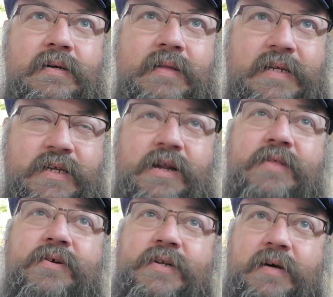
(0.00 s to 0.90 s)
That's
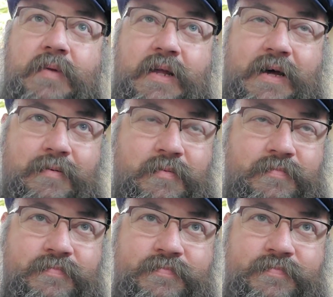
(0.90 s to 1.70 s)
another double album.